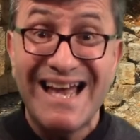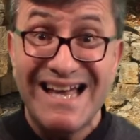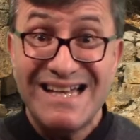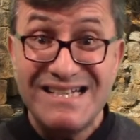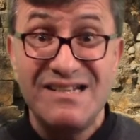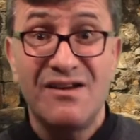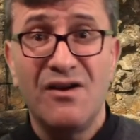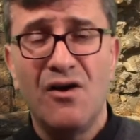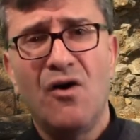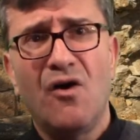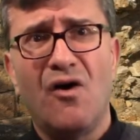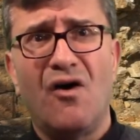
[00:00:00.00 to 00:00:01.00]
head
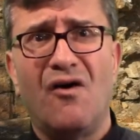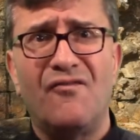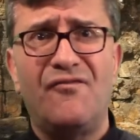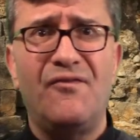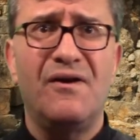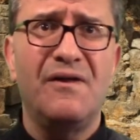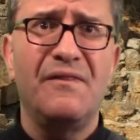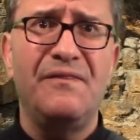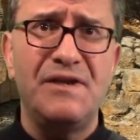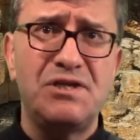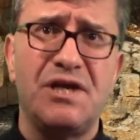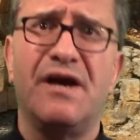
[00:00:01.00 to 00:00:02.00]
of
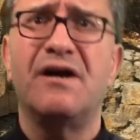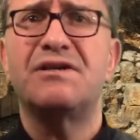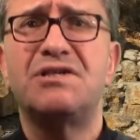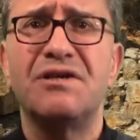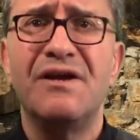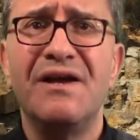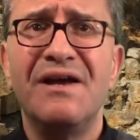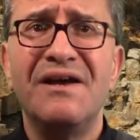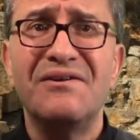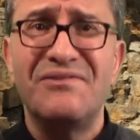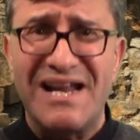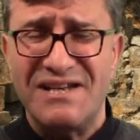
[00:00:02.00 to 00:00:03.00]
the Church,
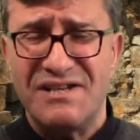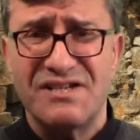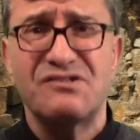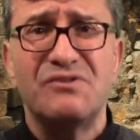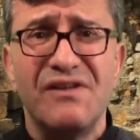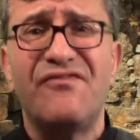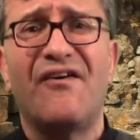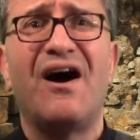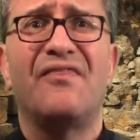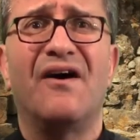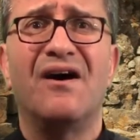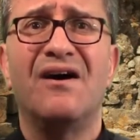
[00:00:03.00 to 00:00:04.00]
renders to the
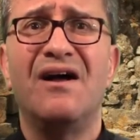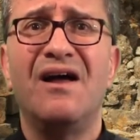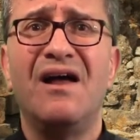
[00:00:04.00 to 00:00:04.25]
Father,